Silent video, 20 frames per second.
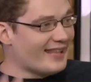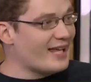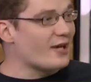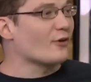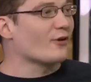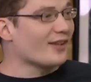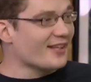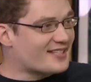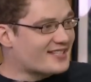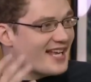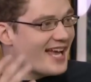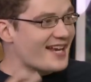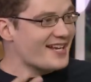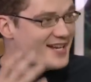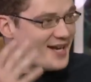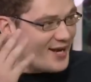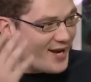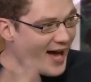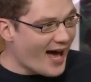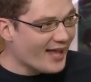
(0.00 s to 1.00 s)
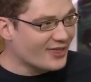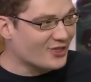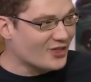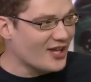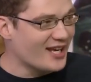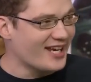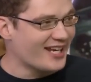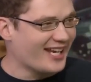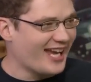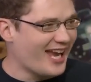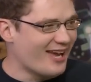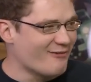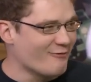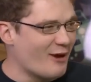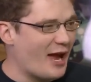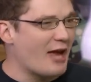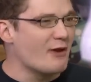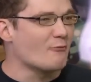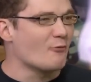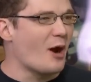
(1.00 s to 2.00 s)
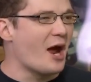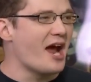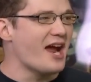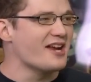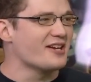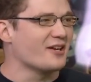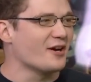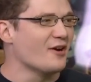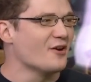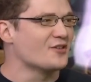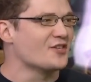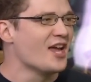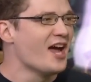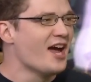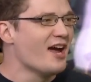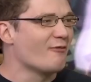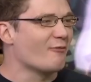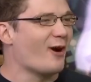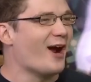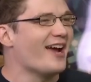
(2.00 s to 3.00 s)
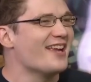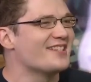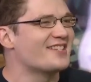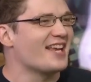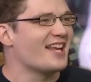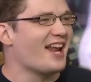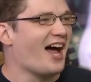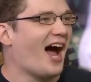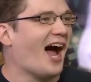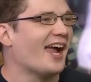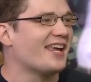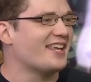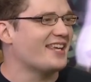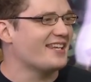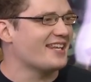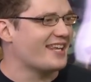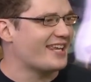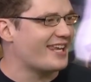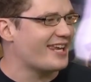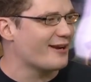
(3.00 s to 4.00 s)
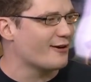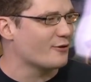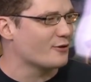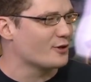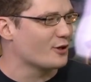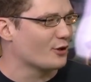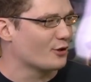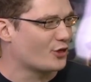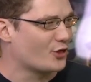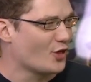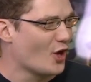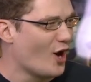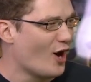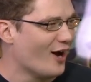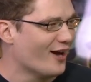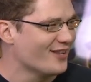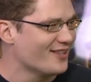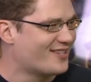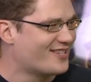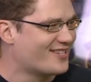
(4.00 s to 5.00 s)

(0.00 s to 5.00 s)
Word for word: literally said nothing." And, and Ryan goes, "Ryan said I can hear your thoughts." He's